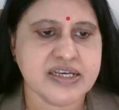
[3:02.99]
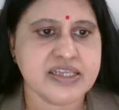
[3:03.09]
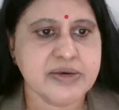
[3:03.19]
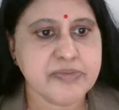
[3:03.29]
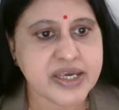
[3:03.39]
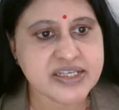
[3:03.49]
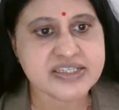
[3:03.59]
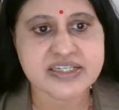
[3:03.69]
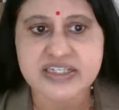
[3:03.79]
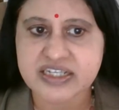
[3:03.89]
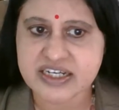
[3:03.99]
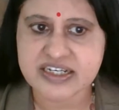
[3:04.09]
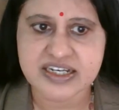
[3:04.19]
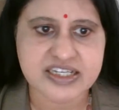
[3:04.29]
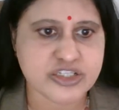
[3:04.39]
The mains in
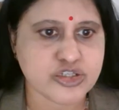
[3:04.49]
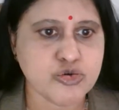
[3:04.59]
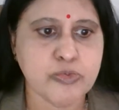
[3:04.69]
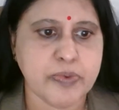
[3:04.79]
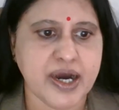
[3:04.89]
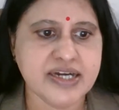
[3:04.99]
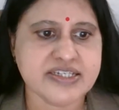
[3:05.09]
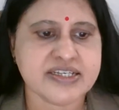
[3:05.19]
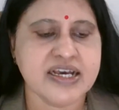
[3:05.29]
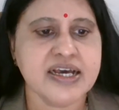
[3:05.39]
turn has two parts.